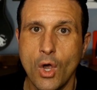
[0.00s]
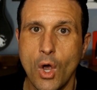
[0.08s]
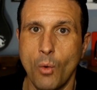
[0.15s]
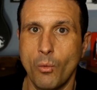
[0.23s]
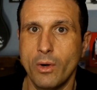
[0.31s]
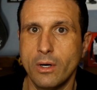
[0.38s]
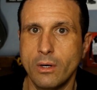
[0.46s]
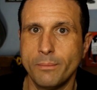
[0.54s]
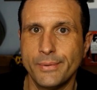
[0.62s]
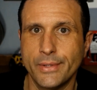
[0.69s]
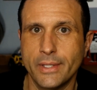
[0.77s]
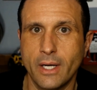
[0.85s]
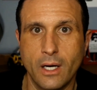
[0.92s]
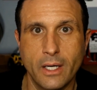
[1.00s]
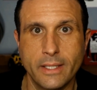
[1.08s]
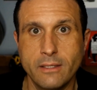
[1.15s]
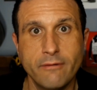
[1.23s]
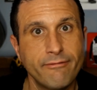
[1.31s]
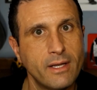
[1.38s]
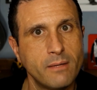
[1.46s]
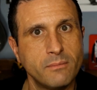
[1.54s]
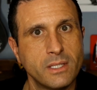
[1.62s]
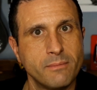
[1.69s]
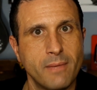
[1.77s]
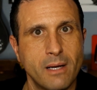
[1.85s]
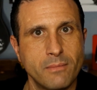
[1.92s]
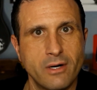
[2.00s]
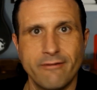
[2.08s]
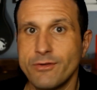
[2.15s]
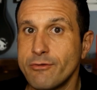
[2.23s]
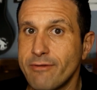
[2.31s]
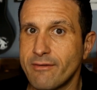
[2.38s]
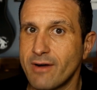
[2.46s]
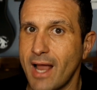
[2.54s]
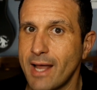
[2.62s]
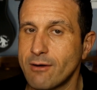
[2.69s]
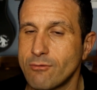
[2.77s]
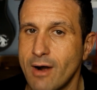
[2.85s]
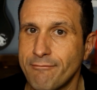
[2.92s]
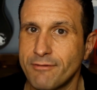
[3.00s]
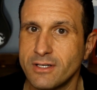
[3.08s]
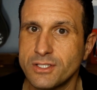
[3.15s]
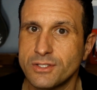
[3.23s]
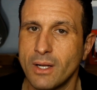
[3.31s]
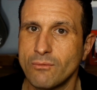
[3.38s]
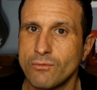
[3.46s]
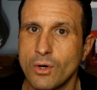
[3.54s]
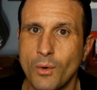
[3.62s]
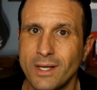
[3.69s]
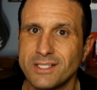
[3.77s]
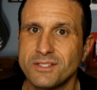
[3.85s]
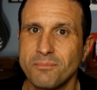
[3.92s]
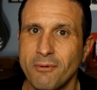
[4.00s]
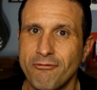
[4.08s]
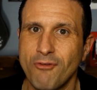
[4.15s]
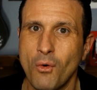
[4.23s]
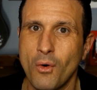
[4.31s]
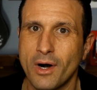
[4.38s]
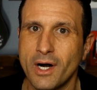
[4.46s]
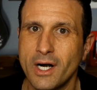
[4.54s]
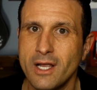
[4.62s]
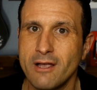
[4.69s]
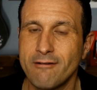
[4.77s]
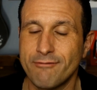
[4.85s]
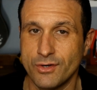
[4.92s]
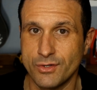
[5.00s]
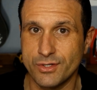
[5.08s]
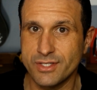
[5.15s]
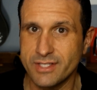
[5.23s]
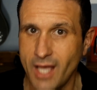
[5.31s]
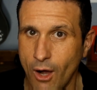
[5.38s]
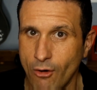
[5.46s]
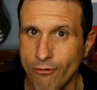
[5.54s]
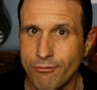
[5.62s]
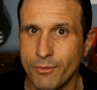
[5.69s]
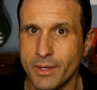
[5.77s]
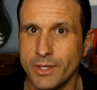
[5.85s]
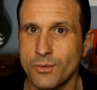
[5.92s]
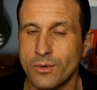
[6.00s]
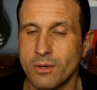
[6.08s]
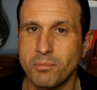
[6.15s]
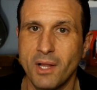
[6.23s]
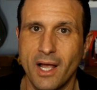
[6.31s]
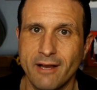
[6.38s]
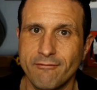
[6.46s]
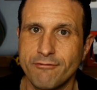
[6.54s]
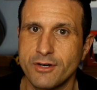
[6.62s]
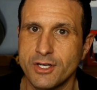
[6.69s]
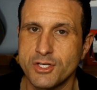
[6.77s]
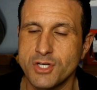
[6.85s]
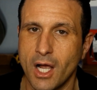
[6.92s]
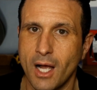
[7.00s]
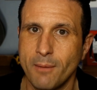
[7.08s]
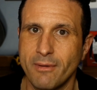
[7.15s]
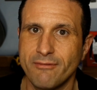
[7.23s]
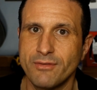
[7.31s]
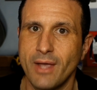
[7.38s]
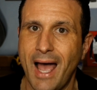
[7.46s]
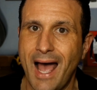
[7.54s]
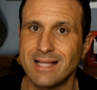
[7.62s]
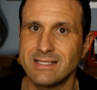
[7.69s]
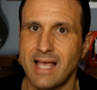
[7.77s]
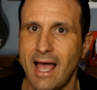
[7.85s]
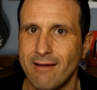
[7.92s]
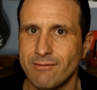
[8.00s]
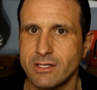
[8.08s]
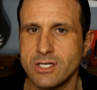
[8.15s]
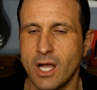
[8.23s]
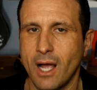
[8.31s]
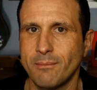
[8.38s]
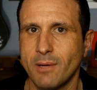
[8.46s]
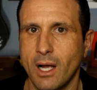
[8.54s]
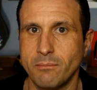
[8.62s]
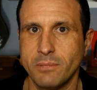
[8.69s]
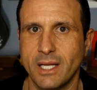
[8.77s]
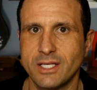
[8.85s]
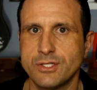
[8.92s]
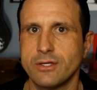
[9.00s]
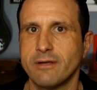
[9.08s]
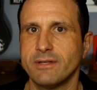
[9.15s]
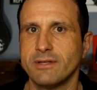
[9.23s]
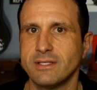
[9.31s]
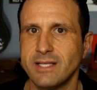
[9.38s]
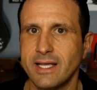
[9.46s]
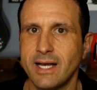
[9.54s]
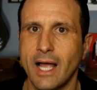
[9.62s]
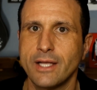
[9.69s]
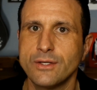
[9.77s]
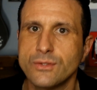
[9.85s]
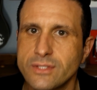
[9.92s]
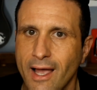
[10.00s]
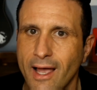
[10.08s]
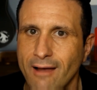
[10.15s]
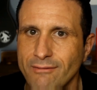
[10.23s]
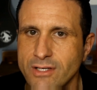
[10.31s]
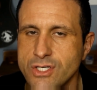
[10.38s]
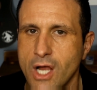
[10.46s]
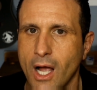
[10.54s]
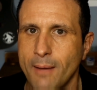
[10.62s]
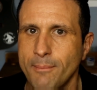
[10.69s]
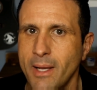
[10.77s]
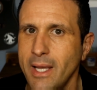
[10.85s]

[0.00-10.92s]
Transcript: will put on a family member. If you've ever had a reference request before for yourself when you were applying for a job, if you had to have a job, God bless you. If you did, I used to have a job